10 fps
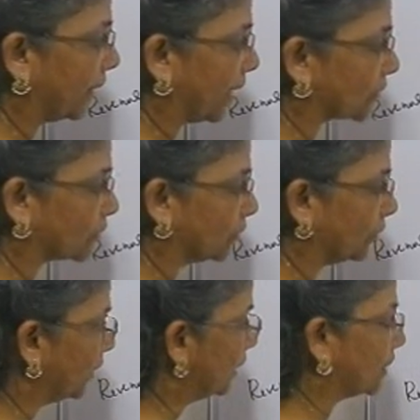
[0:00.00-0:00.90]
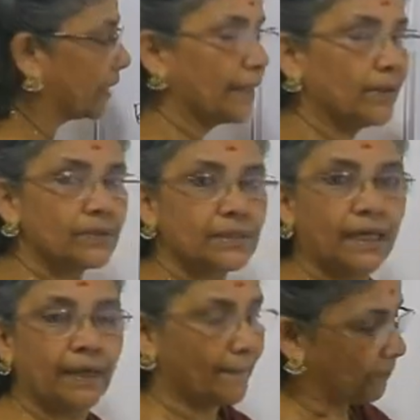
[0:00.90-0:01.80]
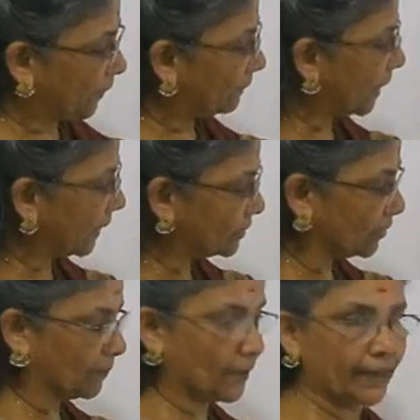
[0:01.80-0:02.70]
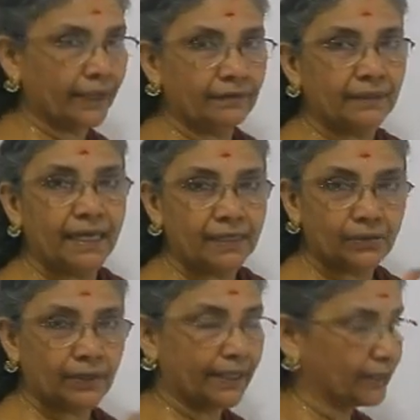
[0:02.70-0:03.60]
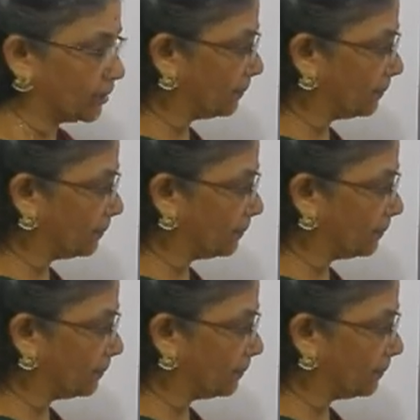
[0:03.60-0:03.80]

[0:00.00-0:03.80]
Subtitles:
has to reduce the price of the product. He has to reduce the